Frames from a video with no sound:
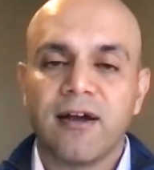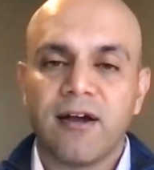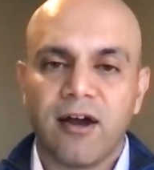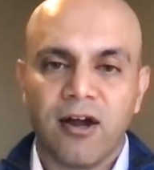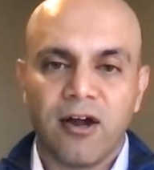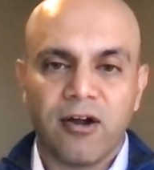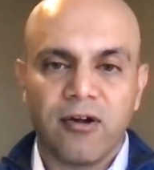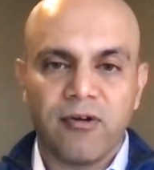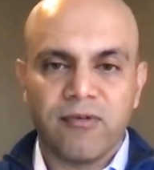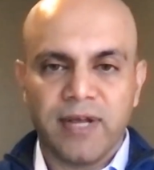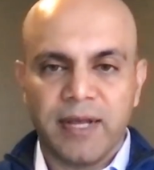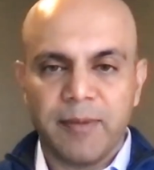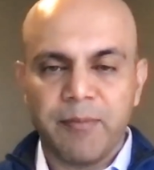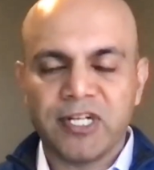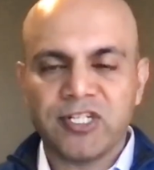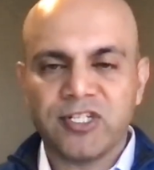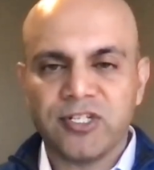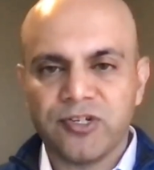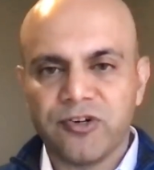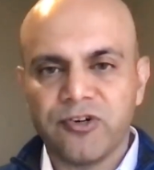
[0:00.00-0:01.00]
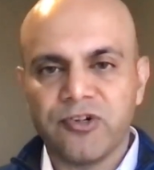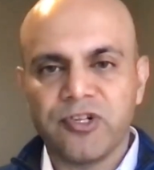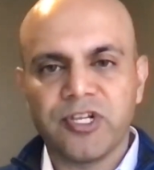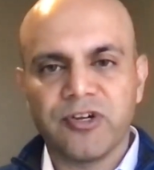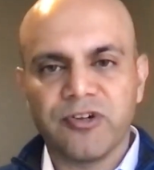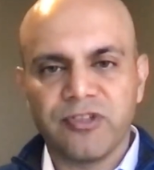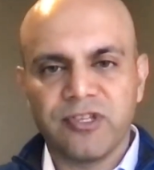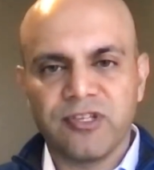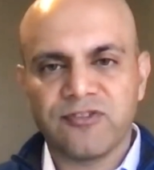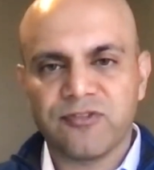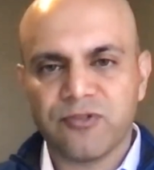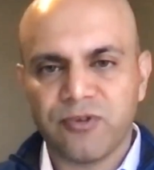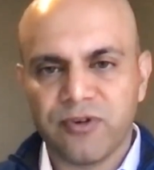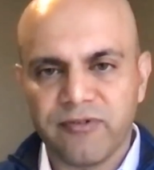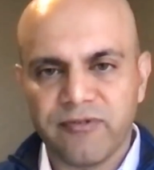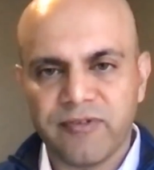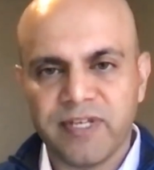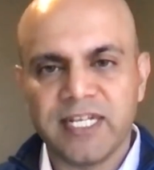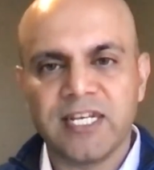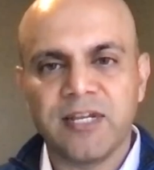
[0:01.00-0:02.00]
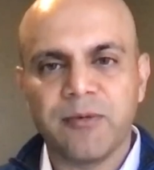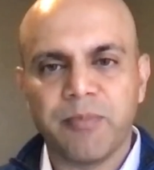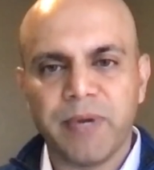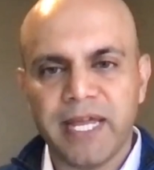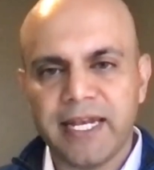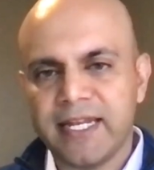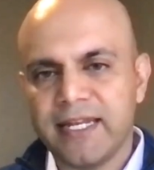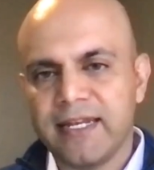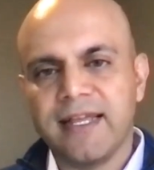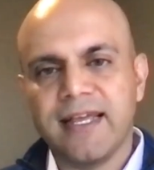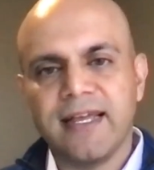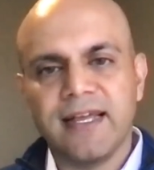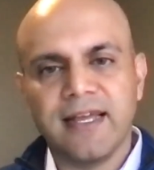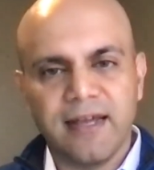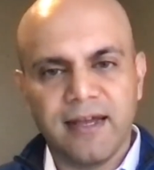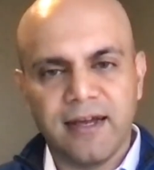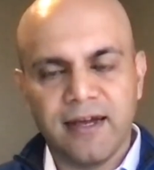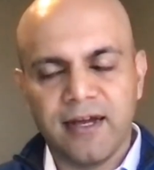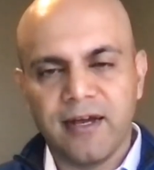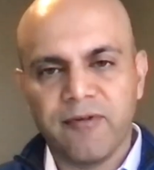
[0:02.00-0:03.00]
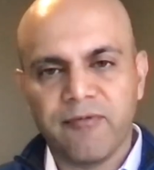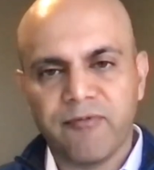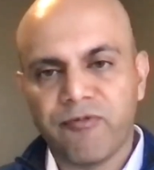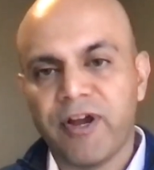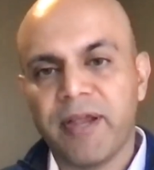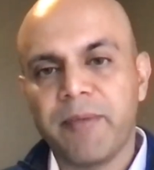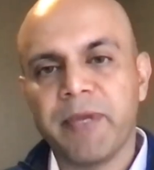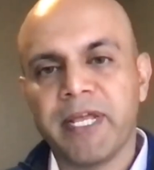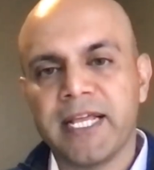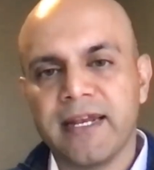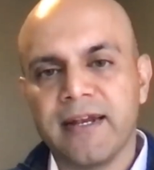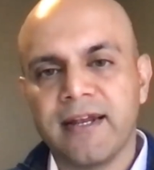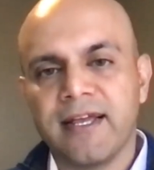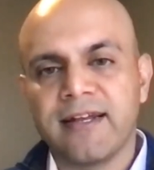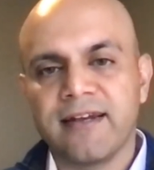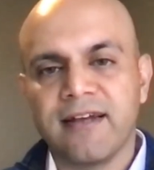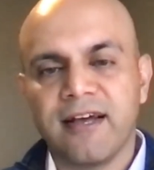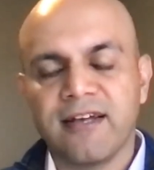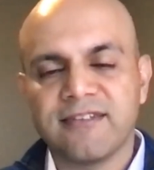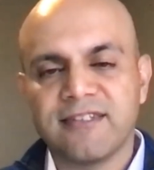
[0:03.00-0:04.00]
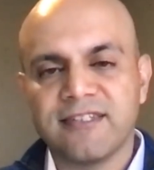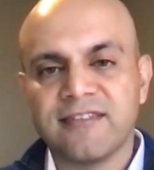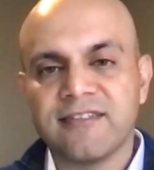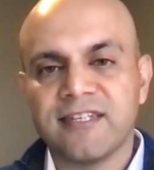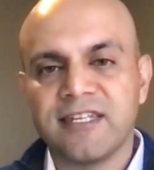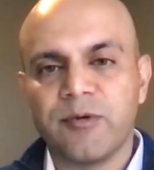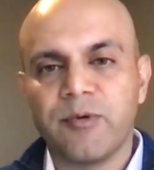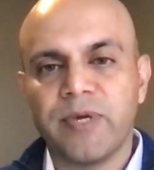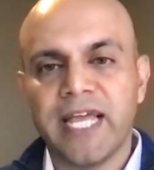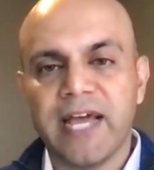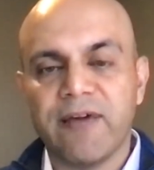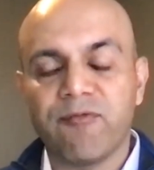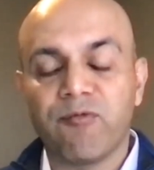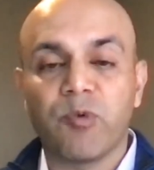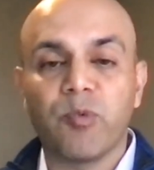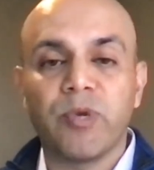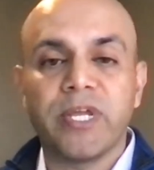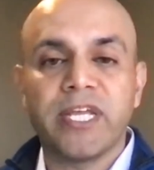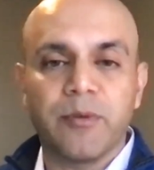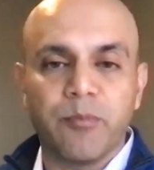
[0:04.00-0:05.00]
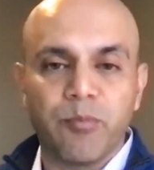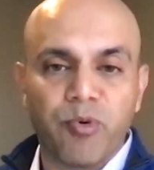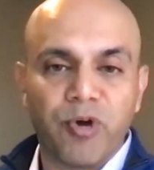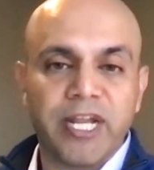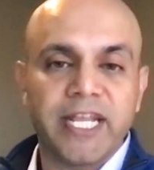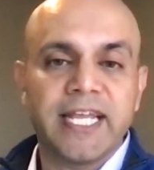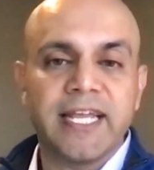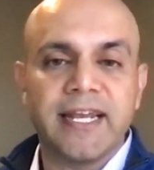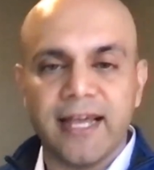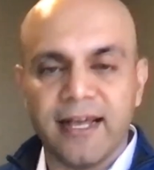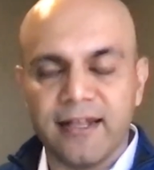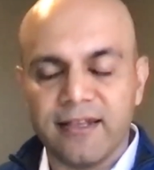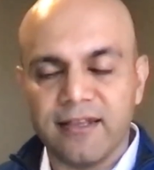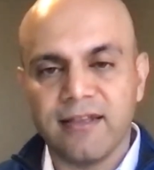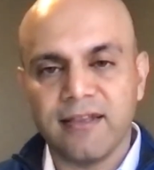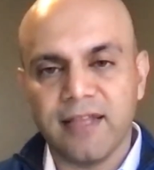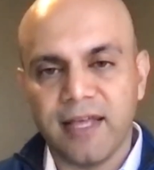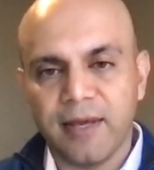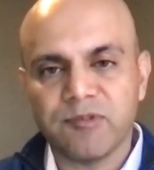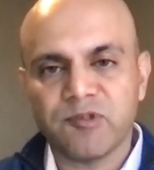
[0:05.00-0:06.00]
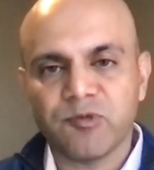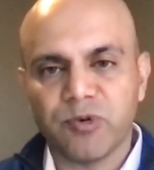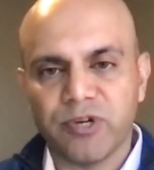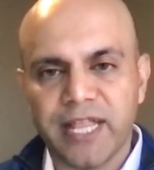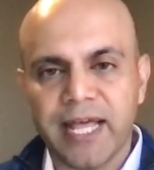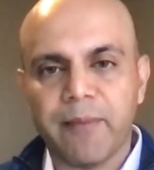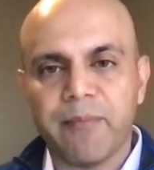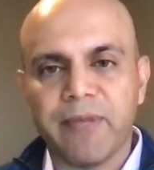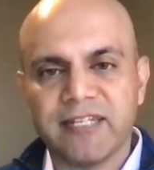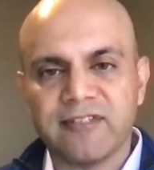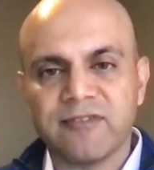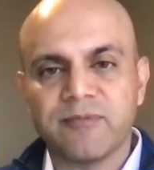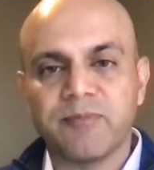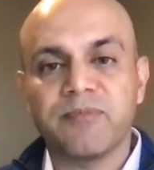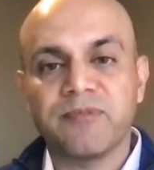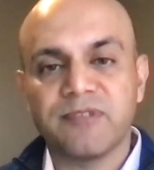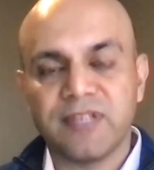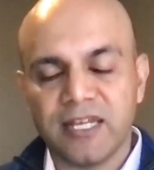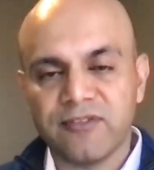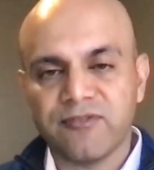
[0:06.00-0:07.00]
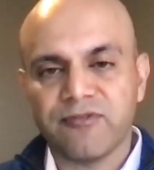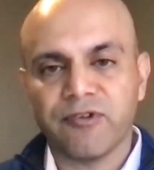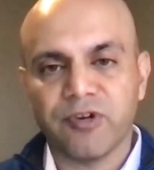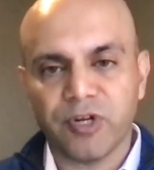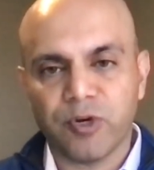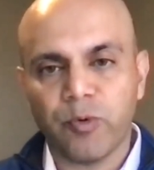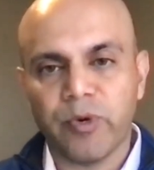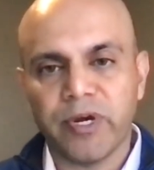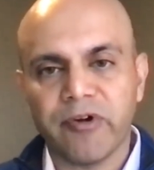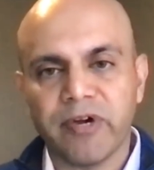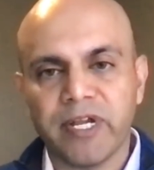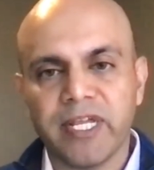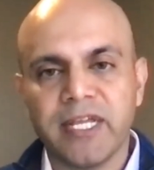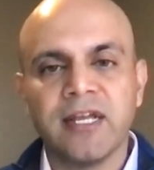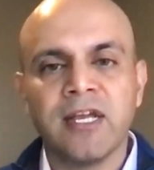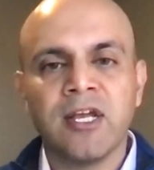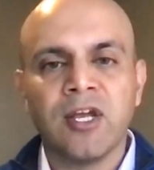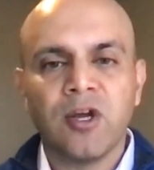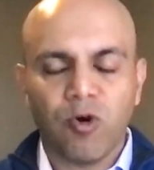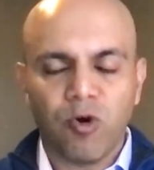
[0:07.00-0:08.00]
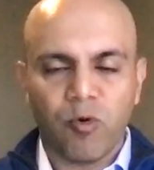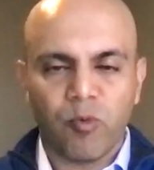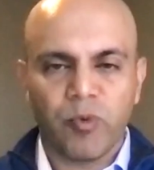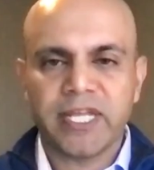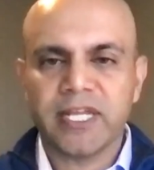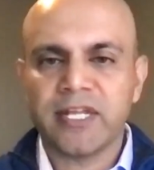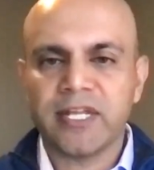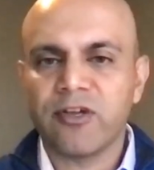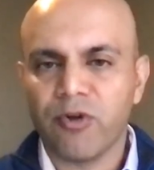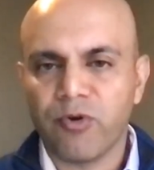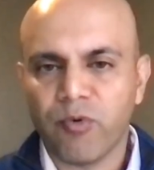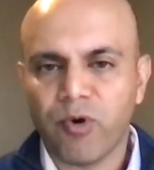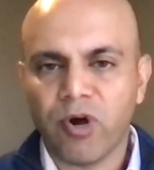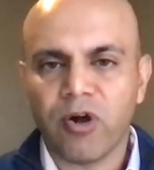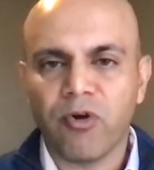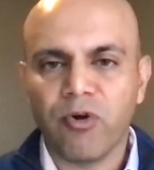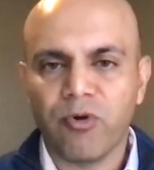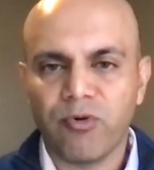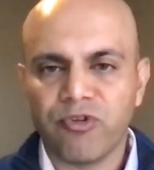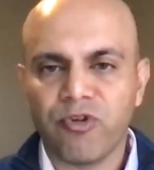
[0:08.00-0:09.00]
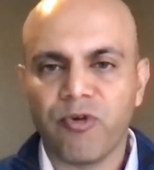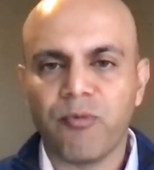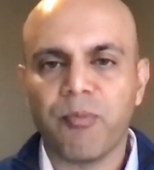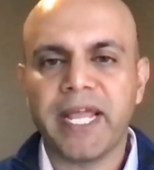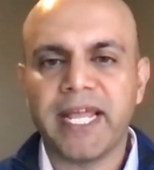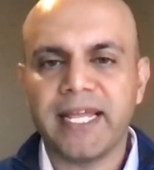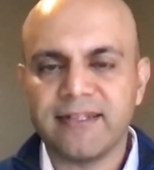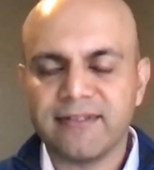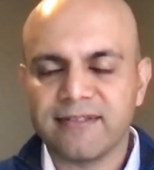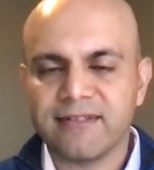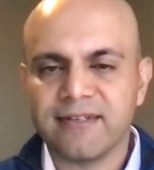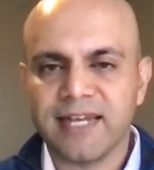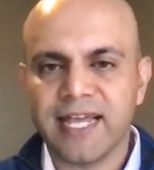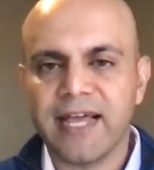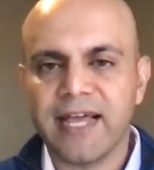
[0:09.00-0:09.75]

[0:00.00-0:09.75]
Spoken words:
I mentioned earlier, the sort of independent framing and agnosticity we have, where we can bring in LLMs where that makes sense for a query, or we can go to our own domains and